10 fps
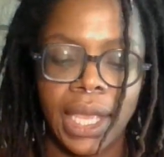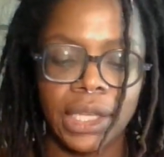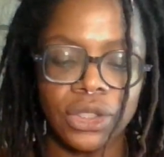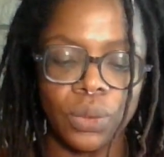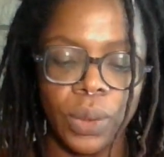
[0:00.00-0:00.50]

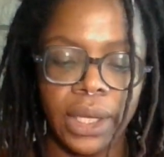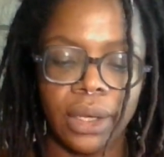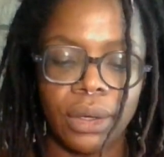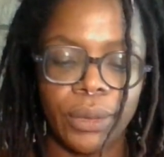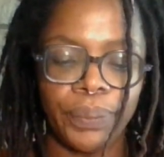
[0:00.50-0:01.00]
as
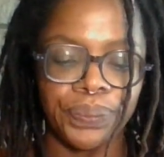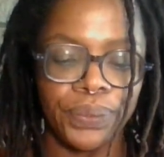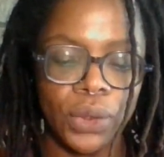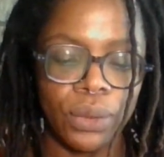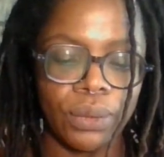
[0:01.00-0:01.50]
well.
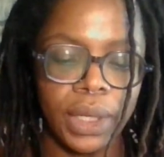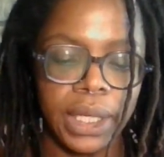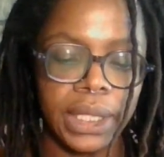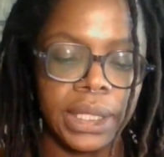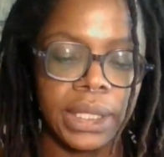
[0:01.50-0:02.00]
All
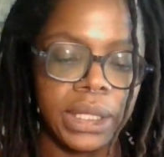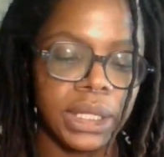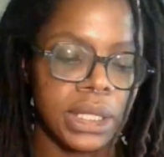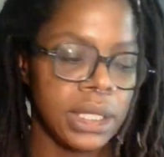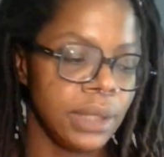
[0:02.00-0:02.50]

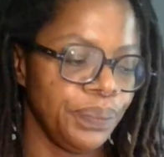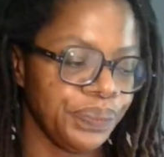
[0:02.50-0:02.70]
right.